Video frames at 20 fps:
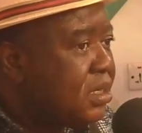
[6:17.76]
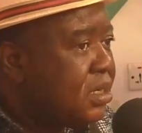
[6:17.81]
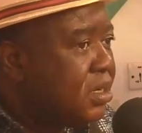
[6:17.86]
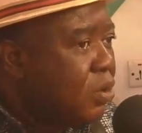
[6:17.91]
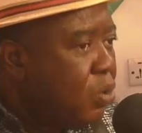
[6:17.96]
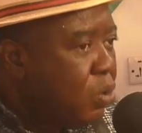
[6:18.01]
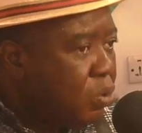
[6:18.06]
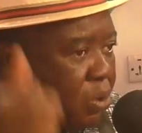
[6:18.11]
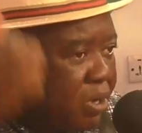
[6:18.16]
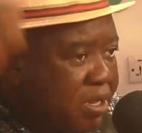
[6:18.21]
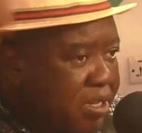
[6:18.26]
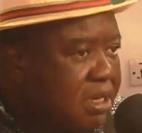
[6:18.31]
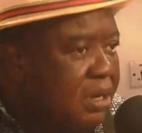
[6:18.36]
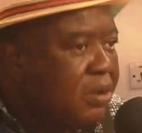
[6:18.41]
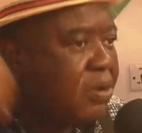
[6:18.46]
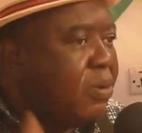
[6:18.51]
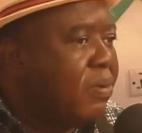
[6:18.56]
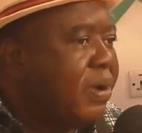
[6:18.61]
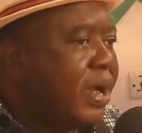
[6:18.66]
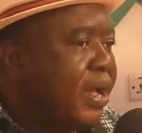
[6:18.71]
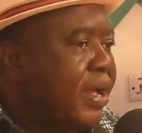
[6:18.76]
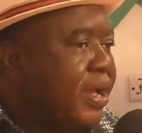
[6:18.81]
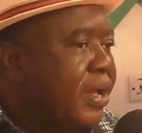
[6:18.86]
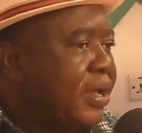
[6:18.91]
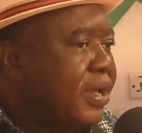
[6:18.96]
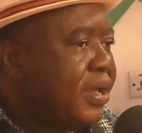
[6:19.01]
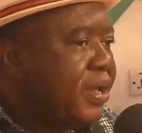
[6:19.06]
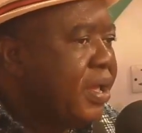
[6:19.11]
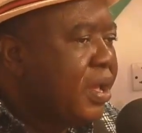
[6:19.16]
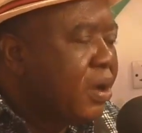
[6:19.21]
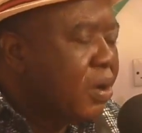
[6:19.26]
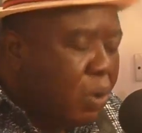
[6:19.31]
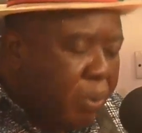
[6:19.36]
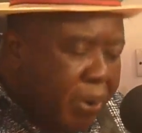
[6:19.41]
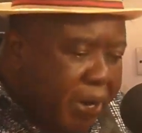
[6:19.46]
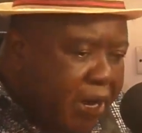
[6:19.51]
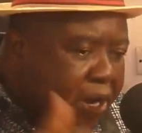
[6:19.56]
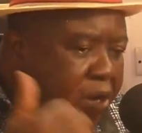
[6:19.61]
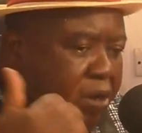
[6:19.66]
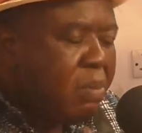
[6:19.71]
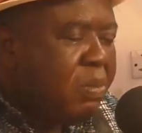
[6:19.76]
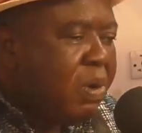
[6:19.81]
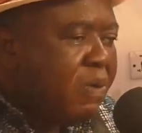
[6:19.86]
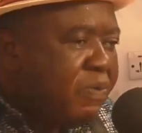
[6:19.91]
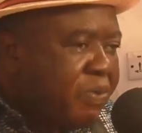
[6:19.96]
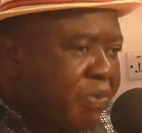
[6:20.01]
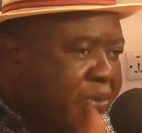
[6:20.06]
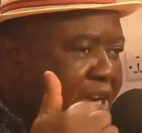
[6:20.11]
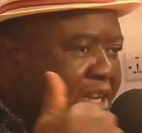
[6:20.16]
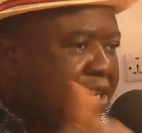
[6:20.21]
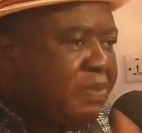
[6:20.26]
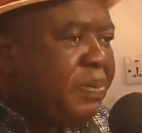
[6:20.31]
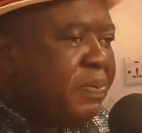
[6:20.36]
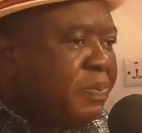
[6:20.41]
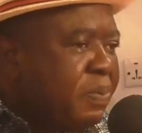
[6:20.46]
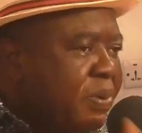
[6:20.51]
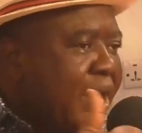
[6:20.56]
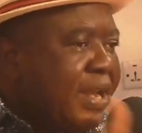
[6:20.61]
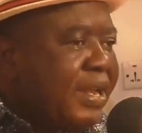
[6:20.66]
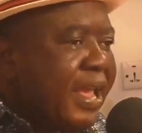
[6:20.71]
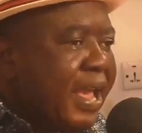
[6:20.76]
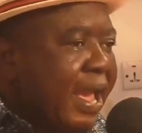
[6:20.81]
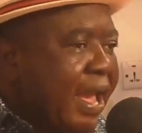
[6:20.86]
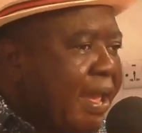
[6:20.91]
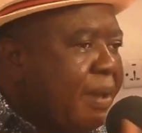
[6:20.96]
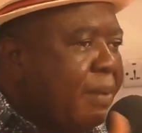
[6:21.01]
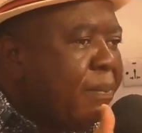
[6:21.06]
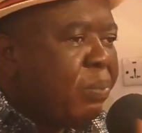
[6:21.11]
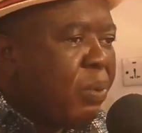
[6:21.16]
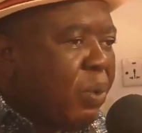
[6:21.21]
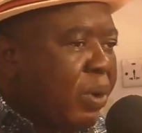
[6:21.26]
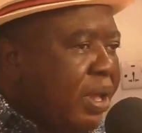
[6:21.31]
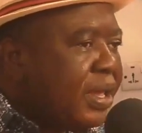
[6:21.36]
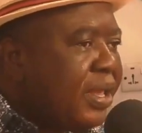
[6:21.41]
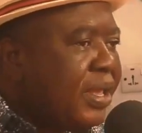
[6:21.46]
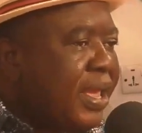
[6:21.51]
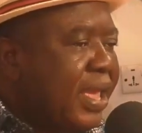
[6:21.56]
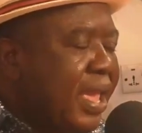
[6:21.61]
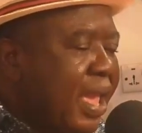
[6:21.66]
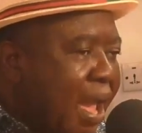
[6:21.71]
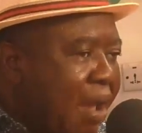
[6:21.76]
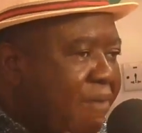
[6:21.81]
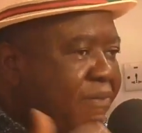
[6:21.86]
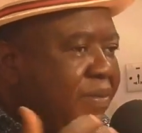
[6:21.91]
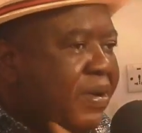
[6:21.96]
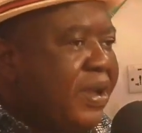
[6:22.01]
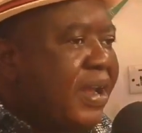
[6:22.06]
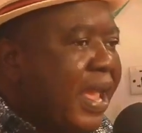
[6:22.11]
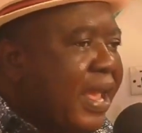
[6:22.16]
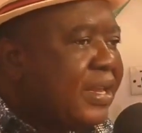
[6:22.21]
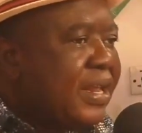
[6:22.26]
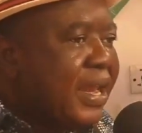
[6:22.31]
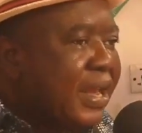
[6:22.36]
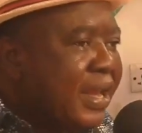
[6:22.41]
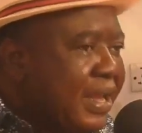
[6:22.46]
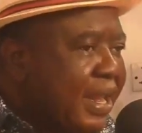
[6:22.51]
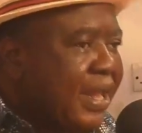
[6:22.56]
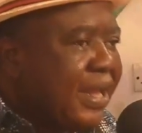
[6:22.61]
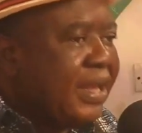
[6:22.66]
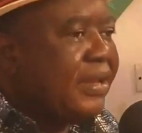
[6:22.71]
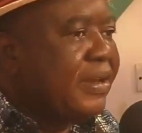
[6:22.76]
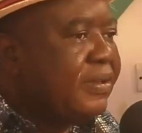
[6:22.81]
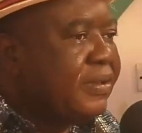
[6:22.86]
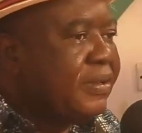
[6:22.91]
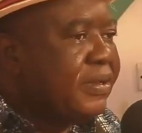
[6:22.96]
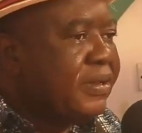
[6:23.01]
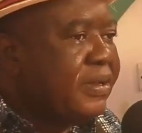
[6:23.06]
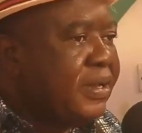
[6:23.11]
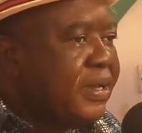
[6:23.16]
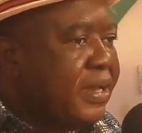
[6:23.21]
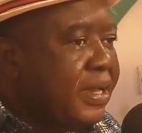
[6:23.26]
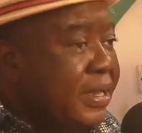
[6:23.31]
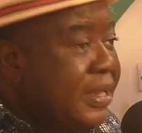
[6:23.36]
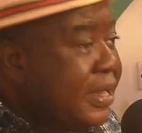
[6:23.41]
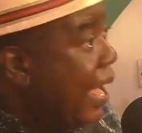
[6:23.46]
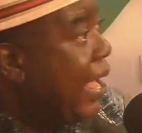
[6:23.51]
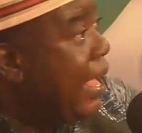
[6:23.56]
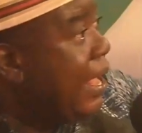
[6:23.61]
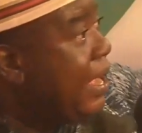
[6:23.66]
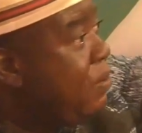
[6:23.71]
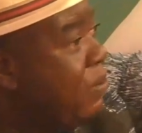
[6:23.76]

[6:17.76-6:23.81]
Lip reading: Oko East Legoa. Compare the number of creative people that they are employing every night and then. Yeah, new